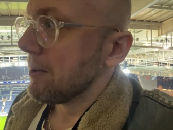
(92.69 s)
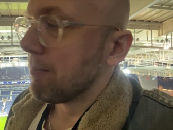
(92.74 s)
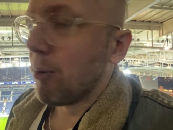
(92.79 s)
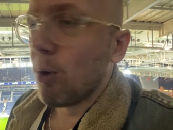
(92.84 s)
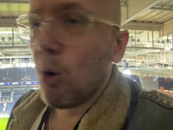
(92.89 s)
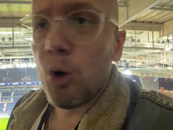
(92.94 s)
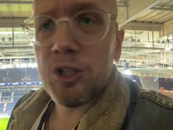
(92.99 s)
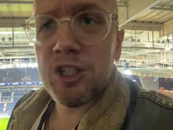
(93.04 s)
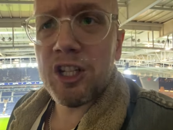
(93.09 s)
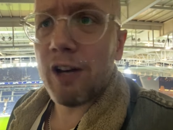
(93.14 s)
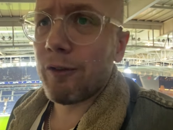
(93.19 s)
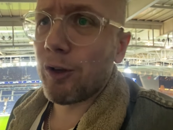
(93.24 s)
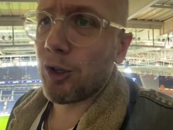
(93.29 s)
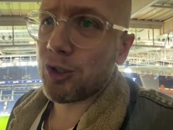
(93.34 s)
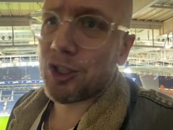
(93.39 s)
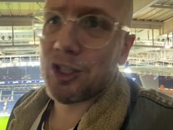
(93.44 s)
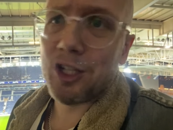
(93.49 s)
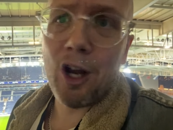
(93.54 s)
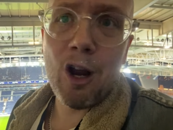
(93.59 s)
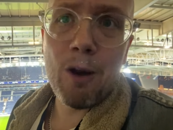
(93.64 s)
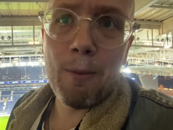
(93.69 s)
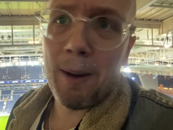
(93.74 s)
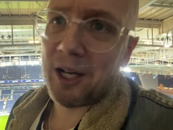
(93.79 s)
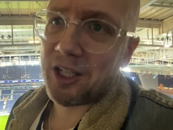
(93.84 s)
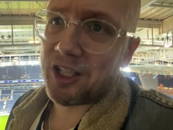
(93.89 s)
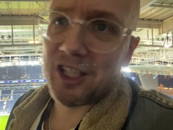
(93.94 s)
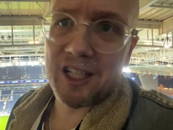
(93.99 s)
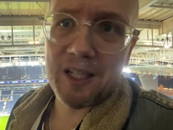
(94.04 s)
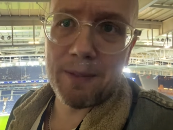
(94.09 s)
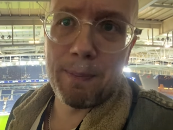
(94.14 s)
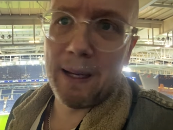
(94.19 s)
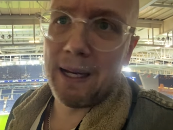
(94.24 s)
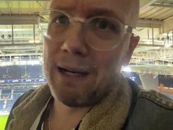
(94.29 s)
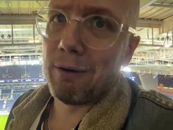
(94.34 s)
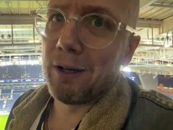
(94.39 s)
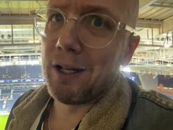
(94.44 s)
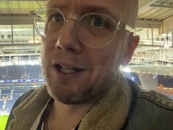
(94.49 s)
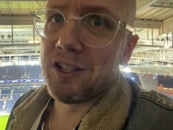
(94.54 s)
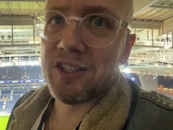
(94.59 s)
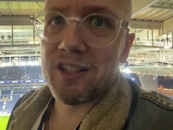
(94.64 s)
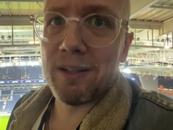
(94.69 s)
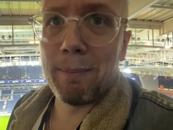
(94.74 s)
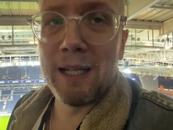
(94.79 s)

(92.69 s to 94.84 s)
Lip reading: Porto have got so much experience.